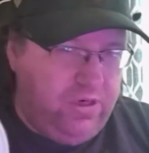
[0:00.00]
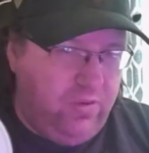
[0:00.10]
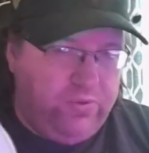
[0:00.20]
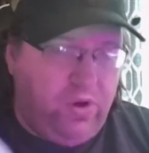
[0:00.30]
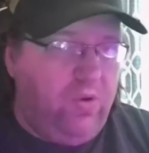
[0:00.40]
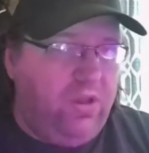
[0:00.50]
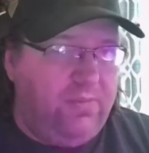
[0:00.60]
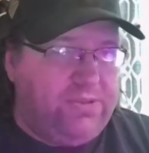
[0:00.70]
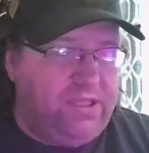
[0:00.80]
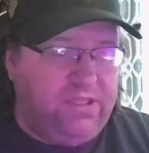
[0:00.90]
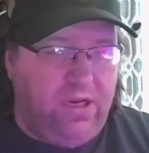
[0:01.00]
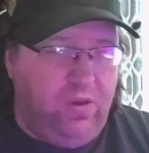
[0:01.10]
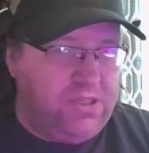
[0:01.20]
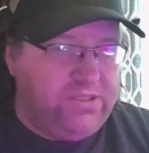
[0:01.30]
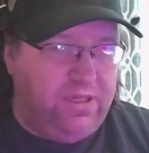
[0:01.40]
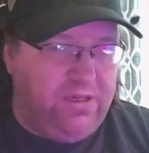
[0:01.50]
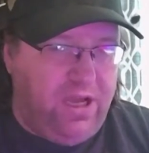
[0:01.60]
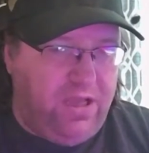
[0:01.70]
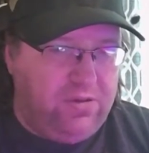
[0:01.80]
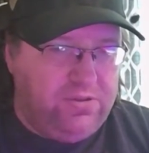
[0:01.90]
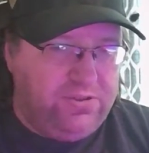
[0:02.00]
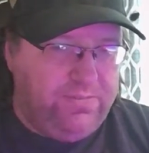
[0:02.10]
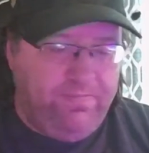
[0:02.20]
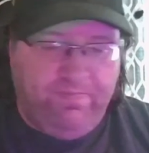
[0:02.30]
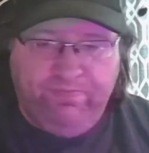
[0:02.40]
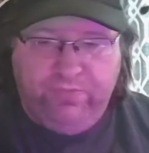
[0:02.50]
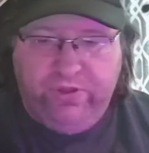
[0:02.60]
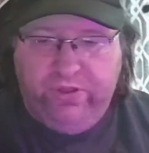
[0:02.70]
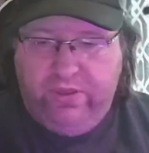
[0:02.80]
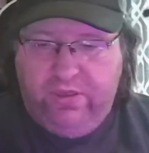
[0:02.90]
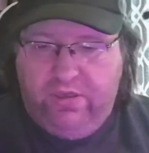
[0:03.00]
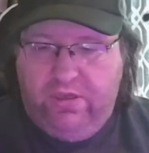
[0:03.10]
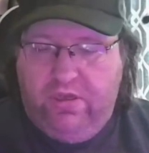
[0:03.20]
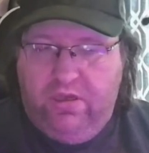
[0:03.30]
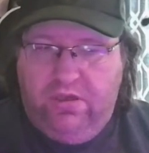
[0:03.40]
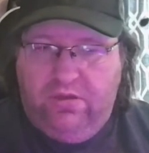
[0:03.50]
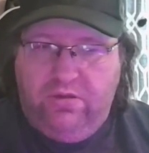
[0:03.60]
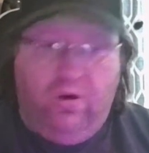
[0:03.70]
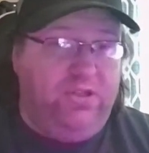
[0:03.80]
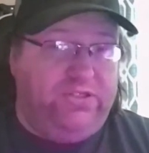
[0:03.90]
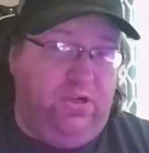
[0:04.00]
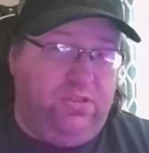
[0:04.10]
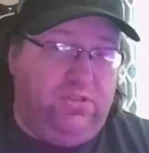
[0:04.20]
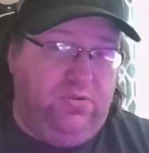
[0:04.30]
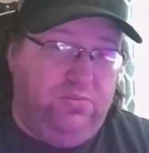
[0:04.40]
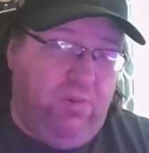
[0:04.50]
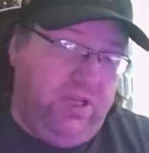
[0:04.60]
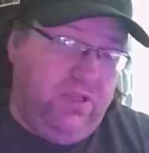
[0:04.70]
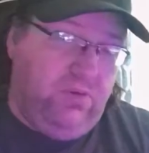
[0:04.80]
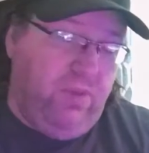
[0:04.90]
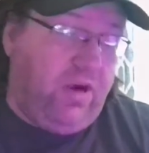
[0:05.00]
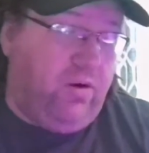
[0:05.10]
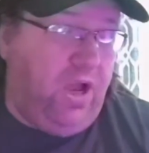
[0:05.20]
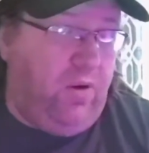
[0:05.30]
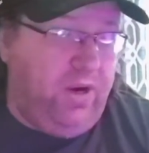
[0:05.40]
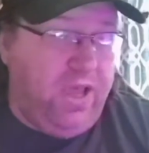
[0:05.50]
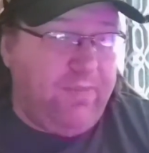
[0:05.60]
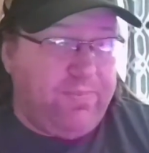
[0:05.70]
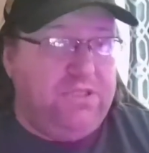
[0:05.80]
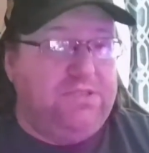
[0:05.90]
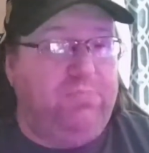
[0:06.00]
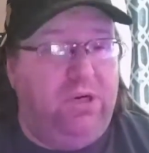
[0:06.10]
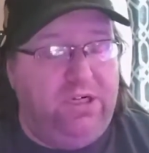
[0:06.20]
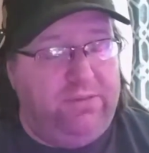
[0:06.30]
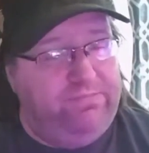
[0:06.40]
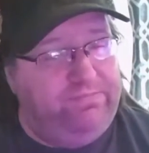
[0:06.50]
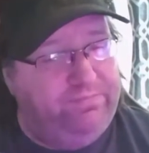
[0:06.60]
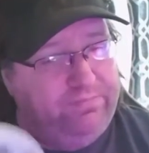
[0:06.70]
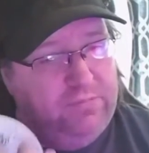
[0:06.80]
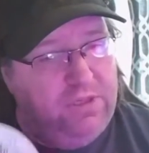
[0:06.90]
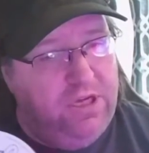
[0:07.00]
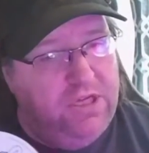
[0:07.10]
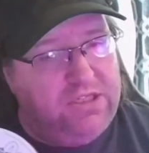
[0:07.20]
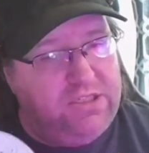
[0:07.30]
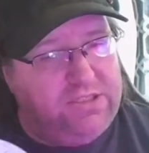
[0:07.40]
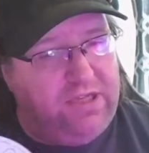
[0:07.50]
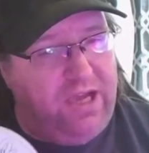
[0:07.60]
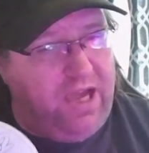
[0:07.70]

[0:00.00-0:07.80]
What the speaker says: totally upset that I lost $10. It sucks to lose money no matter how it happens, but just, I